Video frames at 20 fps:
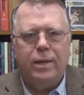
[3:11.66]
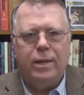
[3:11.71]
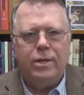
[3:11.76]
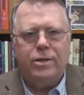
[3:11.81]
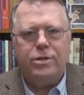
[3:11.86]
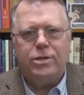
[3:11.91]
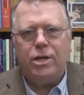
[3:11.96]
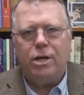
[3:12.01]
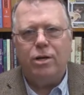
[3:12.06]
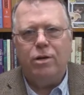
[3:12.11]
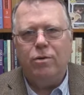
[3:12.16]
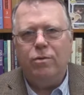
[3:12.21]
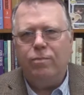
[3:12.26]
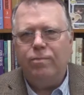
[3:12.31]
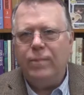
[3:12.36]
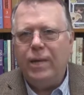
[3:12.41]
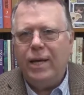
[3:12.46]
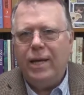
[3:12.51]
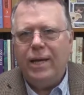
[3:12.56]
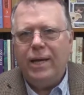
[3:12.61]

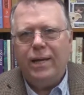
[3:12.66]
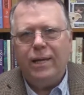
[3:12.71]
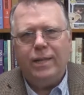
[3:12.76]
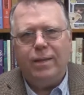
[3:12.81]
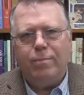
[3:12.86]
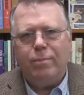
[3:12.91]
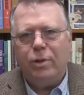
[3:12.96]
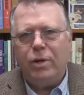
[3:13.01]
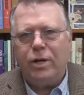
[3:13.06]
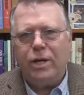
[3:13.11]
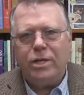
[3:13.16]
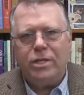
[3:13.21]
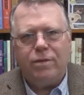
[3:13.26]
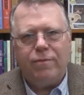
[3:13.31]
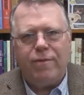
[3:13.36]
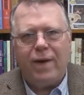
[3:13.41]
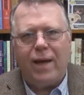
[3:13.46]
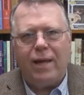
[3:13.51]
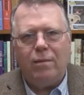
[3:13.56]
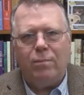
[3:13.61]
So the book is
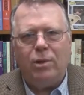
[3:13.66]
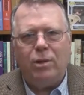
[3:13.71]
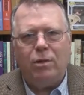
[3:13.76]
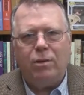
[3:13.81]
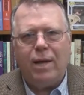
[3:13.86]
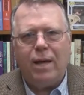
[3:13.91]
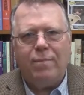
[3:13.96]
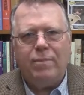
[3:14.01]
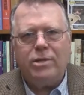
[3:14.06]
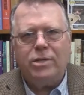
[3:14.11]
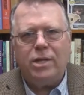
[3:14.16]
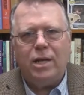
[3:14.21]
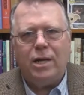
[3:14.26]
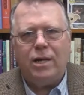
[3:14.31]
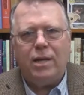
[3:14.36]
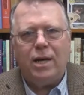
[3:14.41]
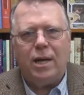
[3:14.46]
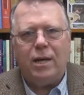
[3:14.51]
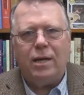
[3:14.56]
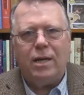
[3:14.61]
available on
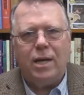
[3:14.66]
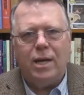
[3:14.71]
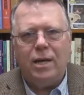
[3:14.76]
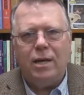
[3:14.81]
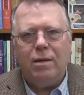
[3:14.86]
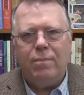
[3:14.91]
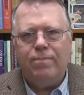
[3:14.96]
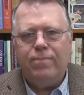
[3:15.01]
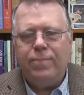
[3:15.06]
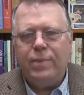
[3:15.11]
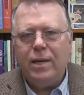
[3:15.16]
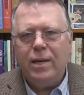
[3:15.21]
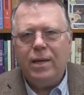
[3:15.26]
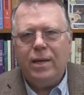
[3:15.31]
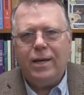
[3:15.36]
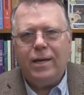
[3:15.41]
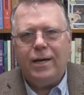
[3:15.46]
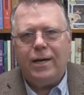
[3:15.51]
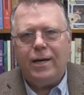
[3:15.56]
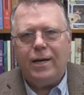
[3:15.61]
Amazon.com.
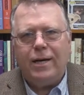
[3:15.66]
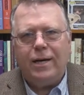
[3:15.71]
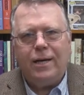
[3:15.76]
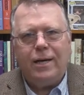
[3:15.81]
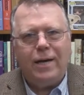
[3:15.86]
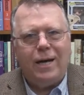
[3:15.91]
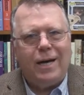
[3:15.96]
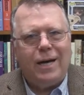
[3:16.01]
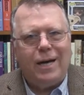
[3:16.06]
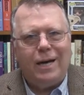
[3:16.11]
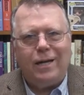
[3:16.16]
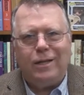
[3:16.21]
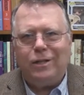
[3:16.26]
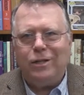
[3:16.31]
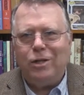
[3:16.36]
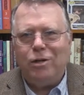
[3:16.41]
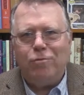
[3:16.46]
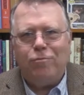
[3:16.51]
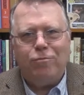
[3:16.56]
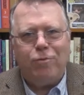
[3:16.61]
I
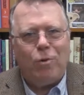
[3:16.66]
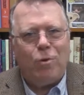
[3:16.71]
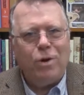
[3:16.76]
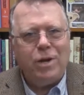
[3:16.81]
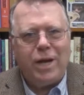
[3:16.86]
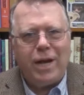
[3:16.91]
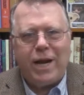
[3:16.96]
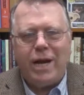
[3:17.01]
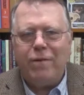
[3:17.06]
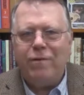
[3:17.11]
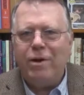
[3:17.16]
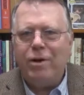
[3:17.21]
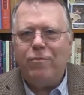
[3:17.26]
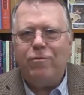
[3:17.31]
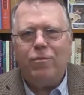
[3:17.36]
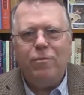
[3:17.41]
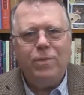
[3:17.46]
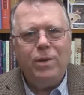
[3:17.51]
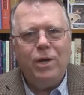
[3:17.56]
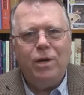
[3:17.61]
look forward to hearing
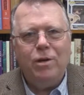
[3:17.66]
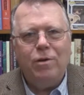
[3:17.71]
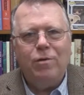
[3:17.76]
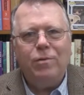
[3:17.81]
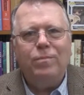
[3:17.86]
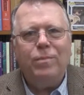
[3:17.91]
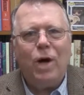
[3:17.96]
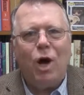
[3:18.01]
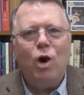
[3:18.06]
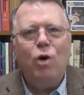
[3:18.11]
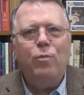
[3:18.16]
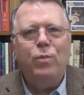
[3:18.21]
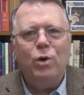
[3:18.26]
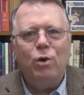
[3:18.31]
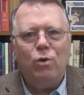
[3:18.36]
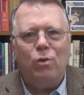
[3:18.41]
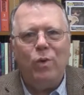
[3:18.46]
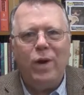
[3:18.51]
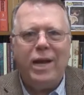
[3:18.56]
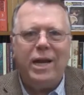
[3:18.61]
from you. Hope
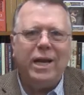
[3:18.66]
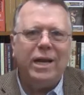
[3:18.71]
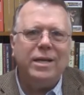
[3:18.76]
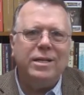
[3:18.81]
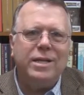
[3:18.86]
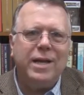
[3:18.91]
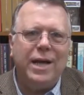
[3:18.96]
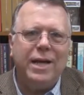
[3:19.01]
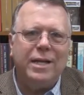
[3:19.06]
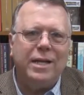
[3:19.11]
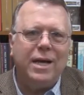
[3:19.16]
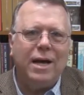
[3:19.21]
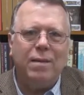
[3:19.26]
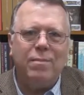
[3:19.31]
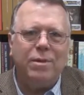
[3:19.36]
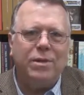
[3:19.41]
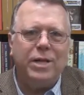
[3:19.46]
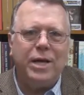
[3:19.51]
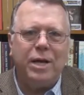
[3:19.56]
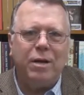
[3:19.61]
you'll read it and take time
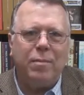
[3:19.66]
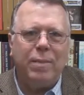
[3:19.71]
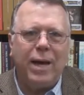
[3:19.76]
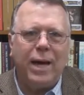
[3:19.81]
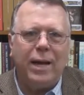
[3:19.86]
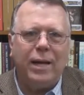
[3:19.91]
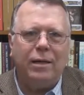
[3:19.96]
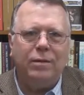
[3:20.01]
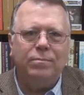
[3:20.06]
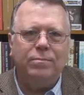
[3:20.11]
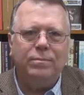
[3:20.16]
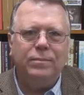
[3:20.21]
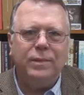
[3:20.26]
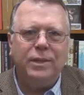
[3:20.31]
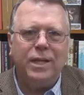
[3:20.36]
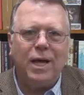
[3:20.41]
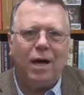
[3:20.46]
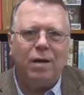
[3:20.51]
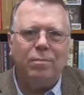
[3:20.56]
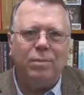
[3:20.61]
to think about it.
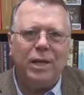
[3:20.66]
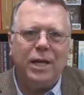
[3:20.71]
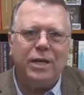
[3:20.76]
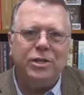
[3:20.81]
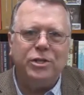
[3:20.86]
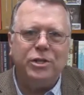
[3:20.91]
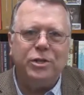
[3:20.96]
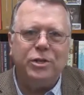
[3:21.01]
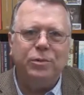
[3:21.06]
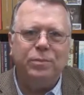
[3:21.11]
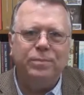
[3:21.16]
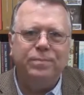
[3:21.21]
God bless you.